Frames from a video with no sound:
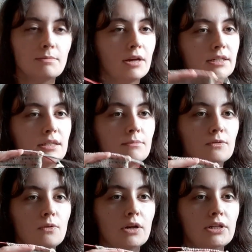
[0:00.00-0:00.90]
with Mondim
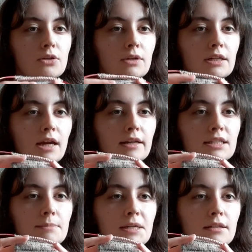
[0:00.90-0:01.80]
before and you can kind of
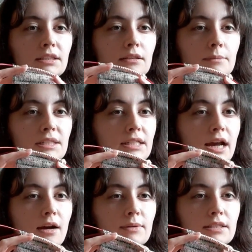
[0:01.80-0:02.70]
speak a little bit to
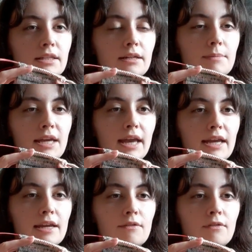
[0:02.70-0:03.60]
how it's going to
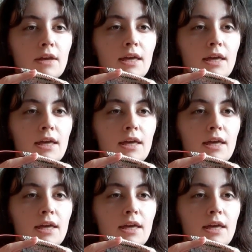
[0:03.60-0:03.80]
behave,